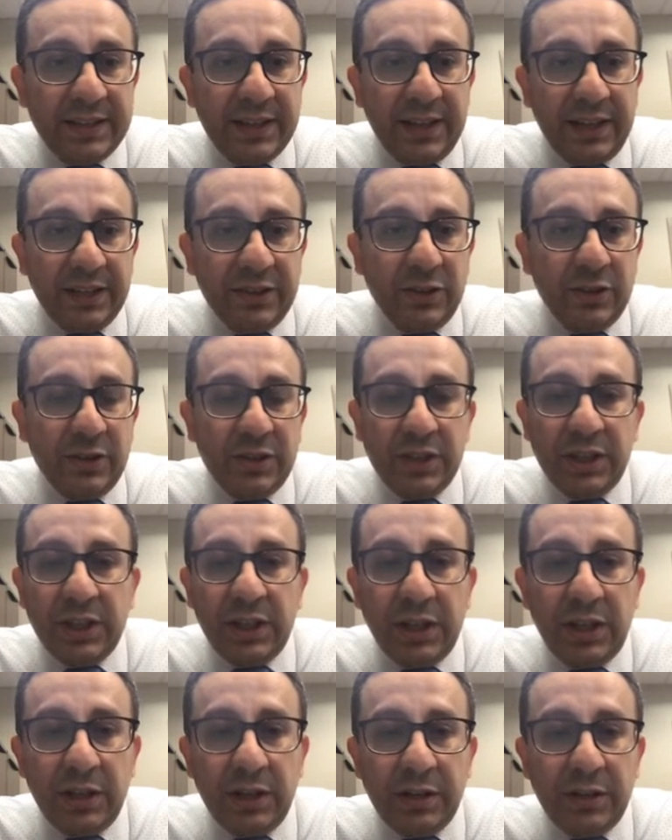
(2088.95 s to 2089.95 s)
And as you see
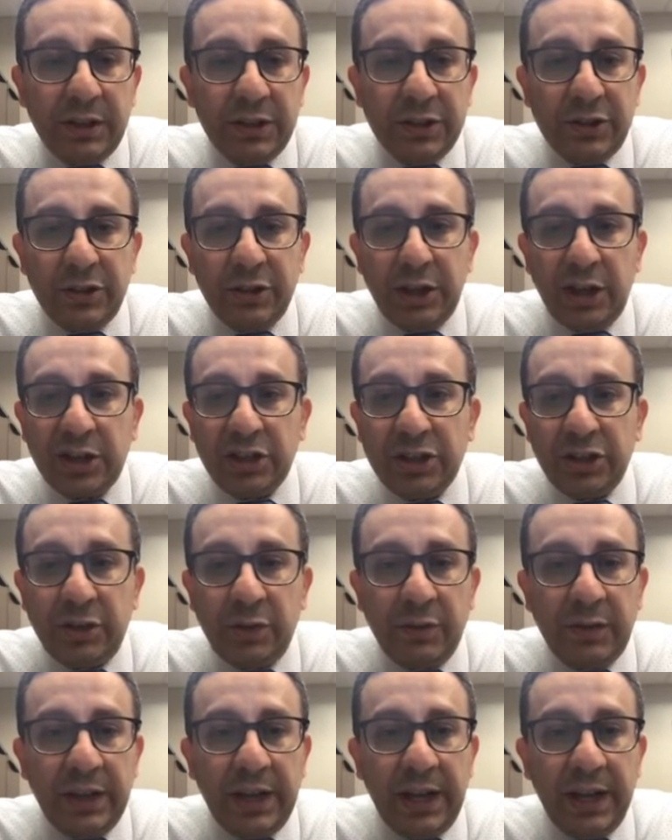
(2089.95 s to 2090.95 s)
here, there is a reduction
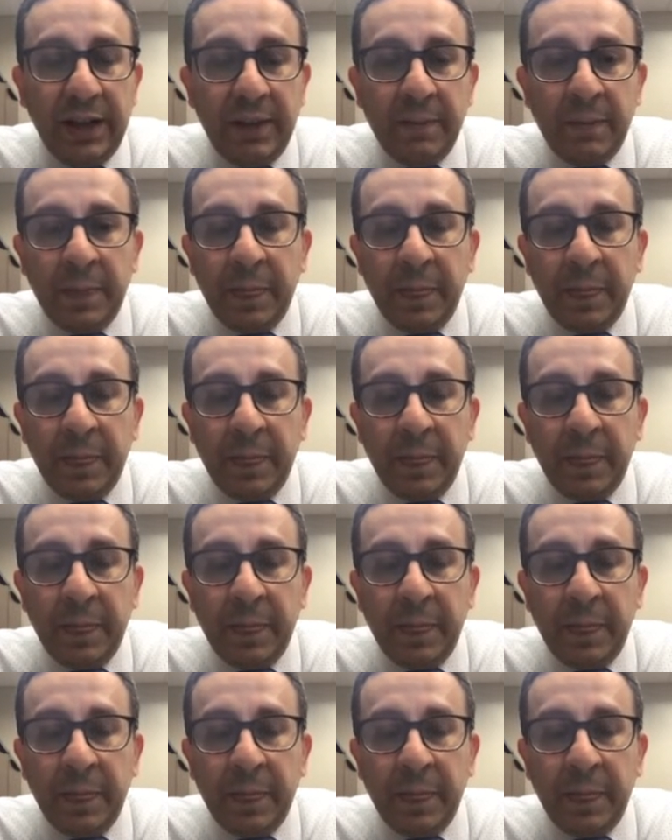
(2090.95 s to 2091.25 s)
of the